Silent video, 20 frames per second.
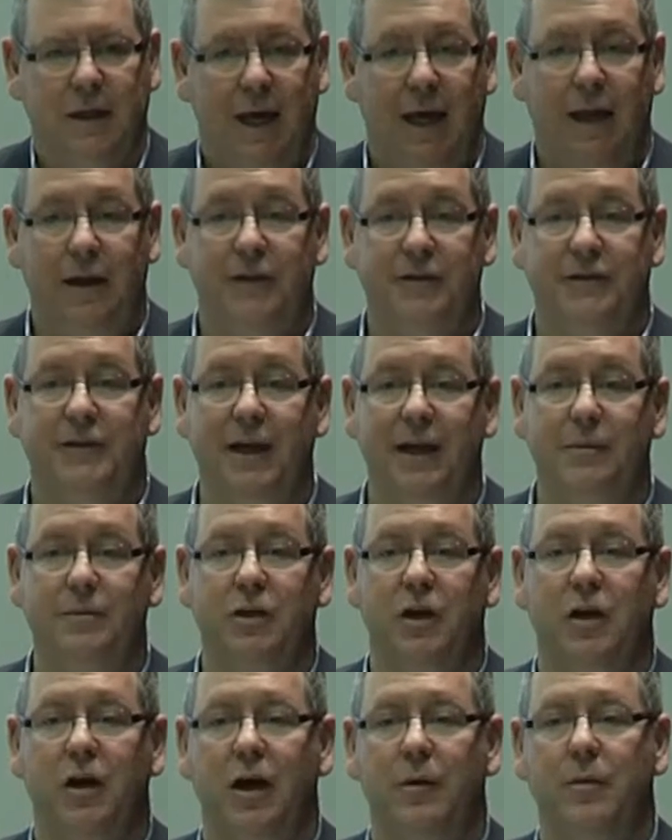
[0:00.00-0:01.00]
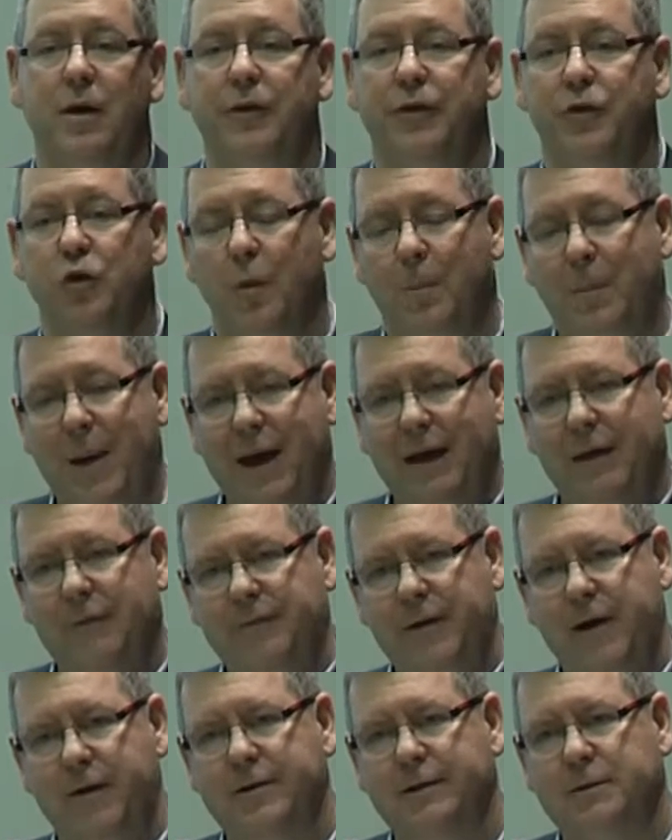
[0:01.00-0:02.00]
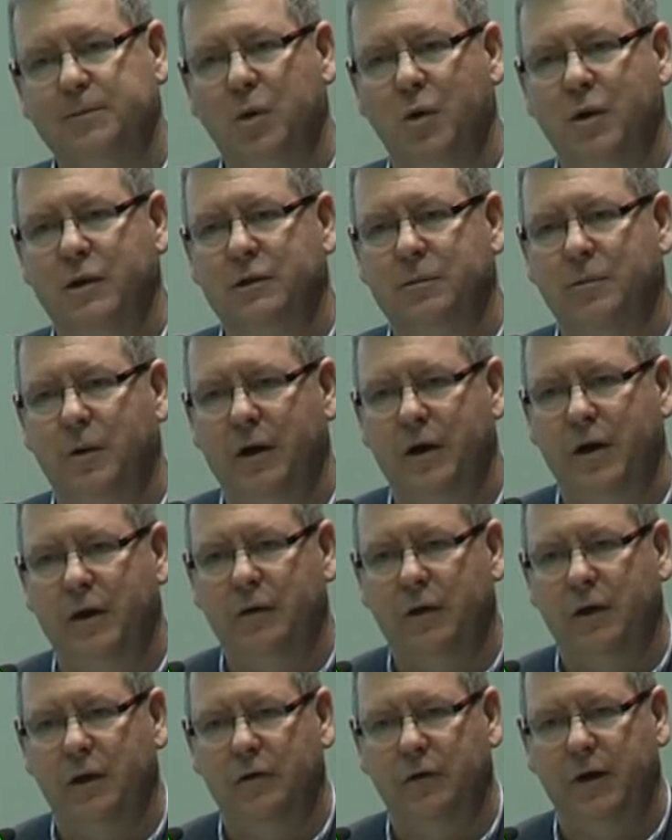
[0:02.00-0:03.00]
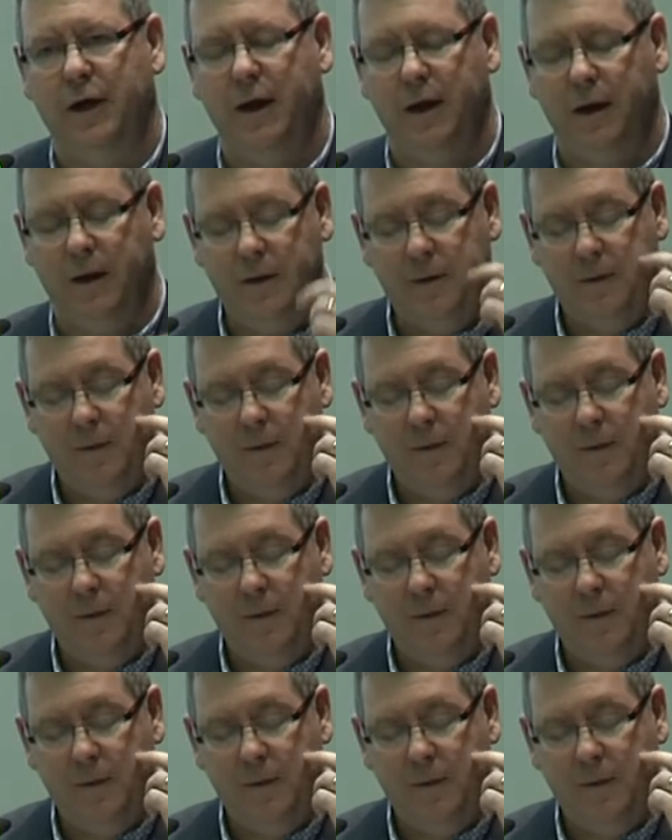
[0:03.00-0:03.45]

And at the same time, I thought back at various points in my own career